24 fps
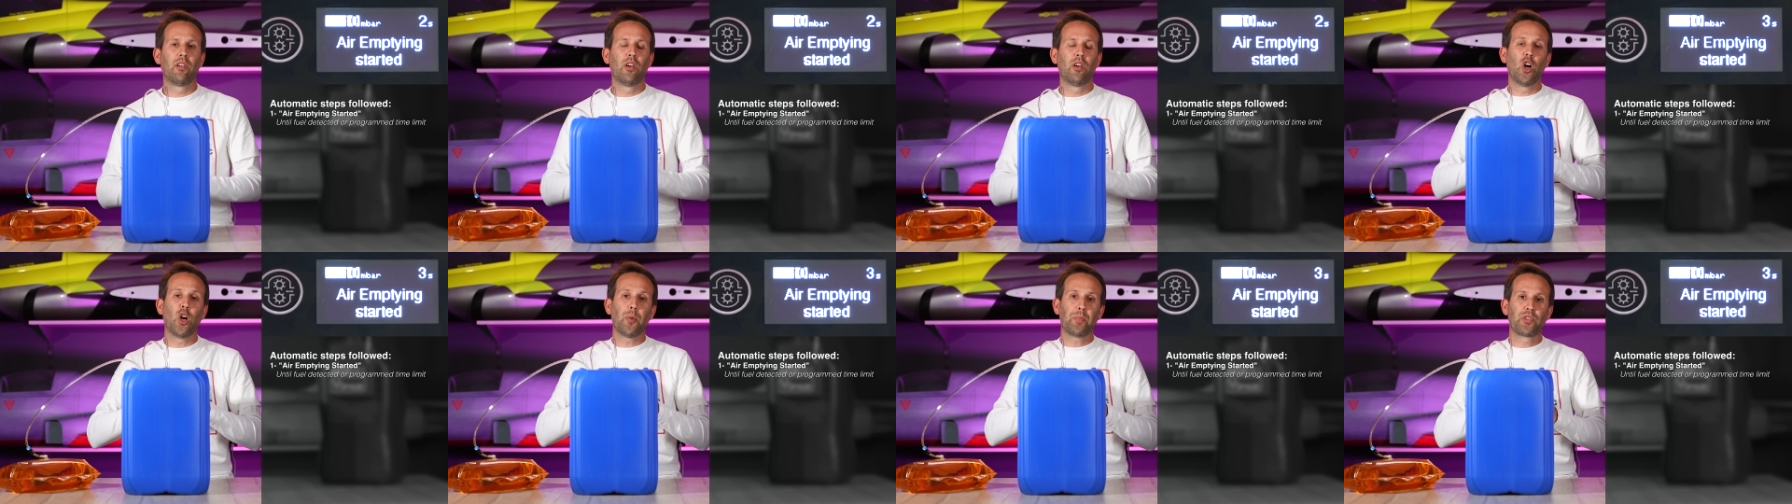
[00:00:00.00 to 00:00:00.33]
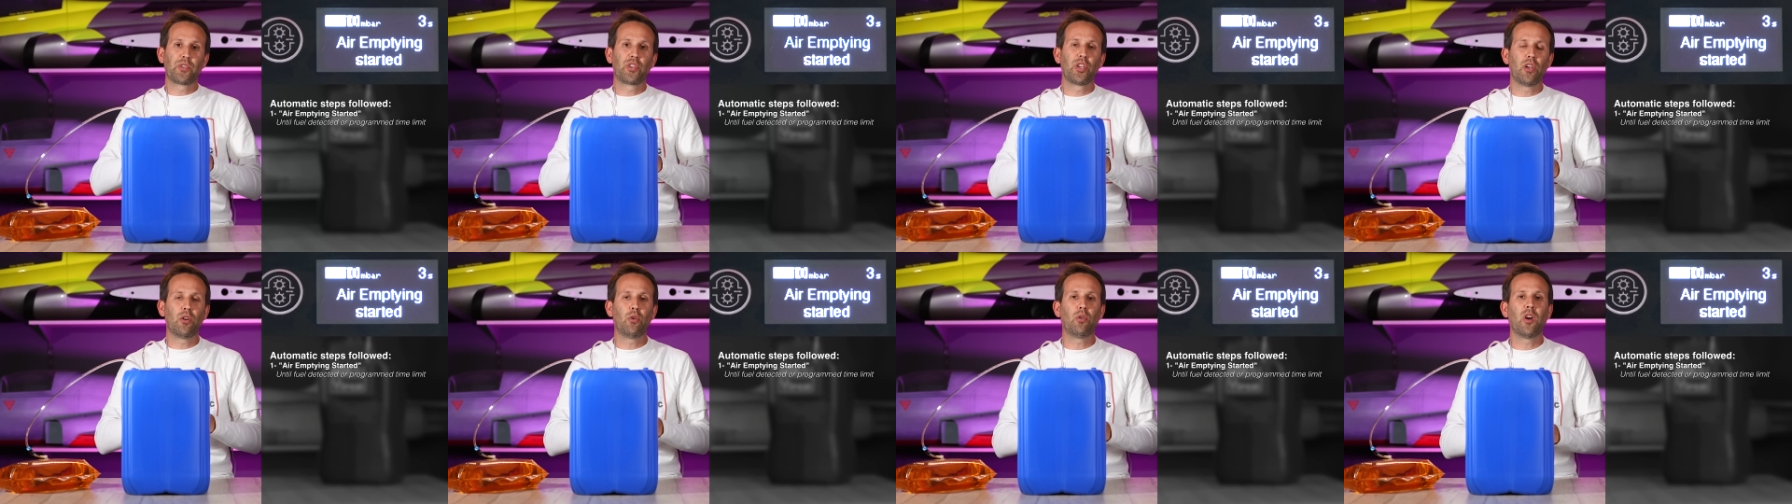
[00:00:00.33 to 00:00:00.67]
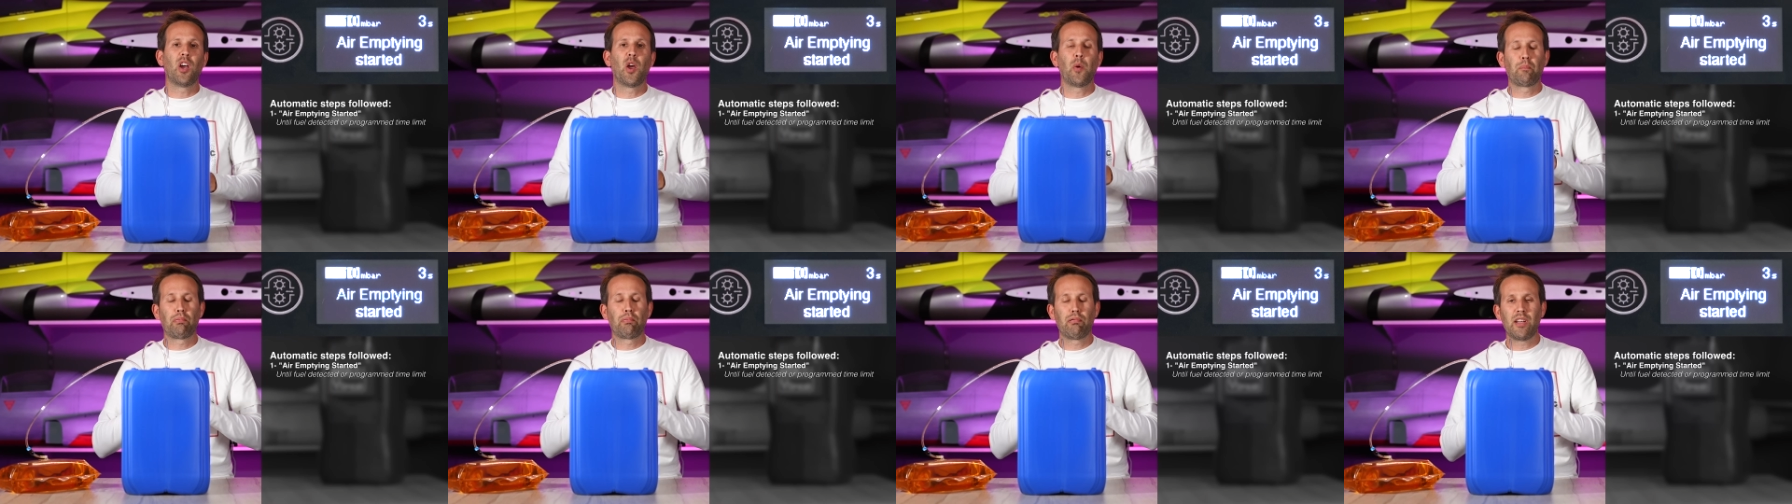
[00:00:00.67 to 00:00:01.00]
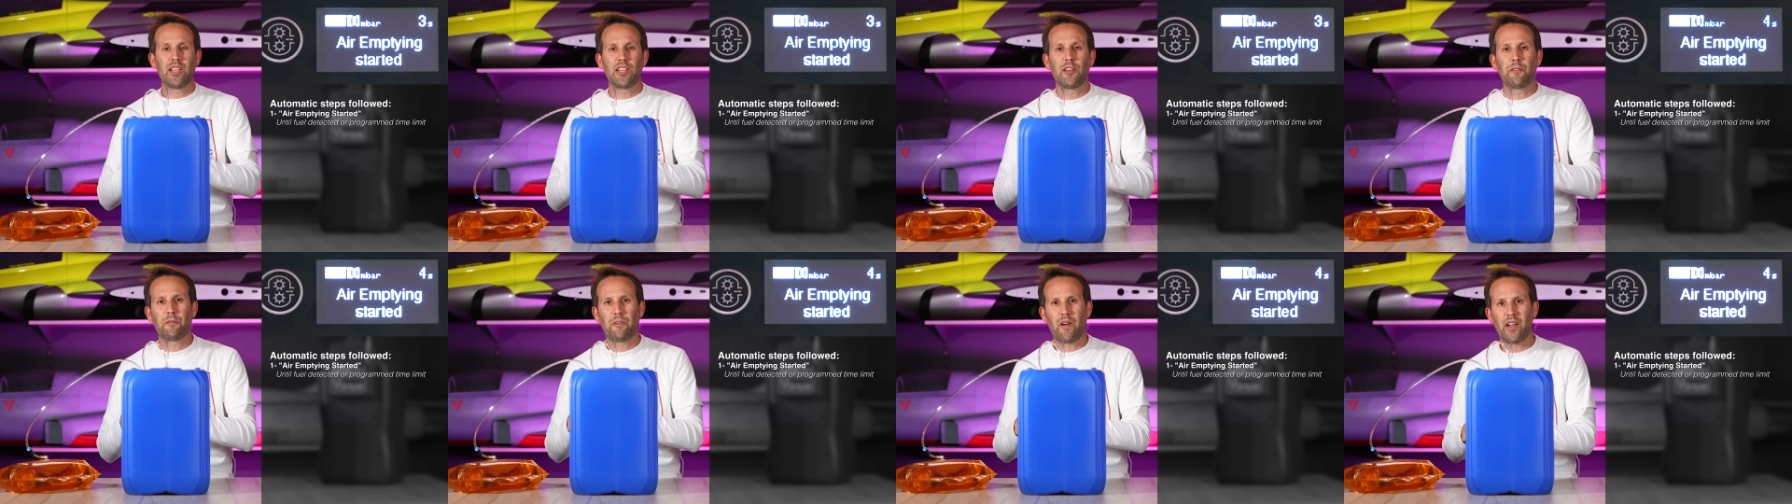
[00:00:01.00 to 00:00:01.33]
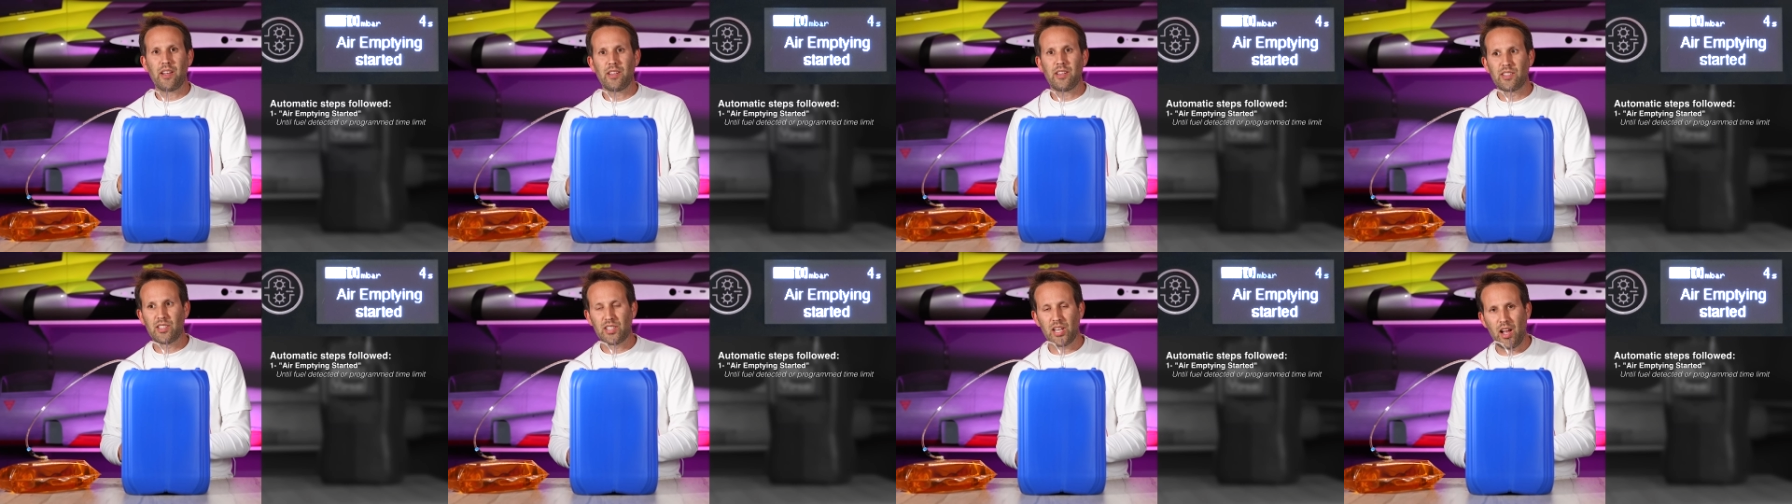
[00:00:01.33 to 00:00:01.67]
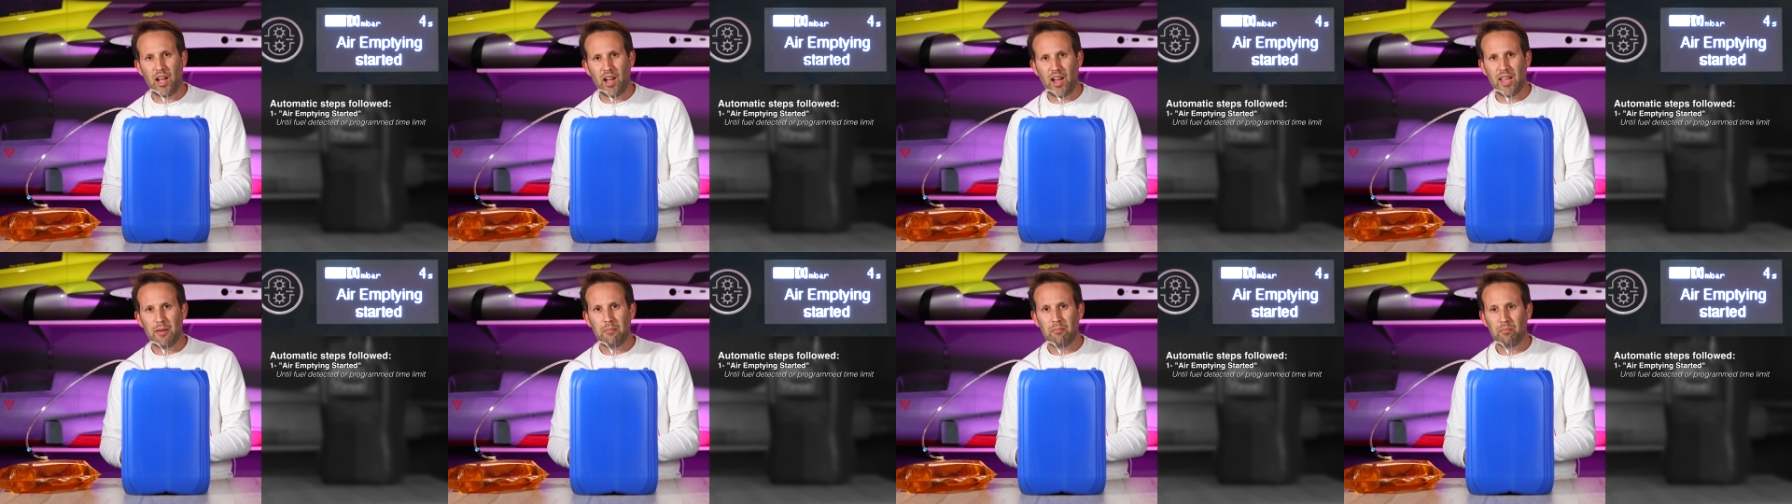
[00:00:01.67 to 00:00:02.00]
up to a predefined
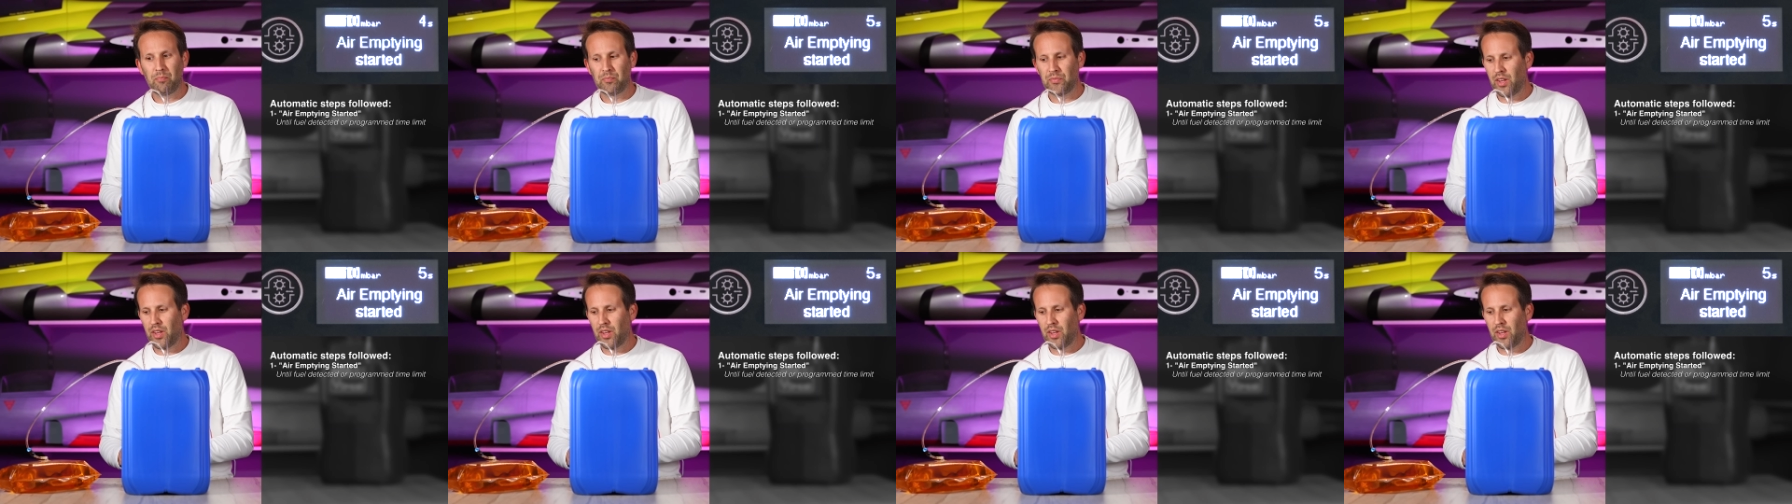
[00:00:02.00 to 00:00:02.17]
time,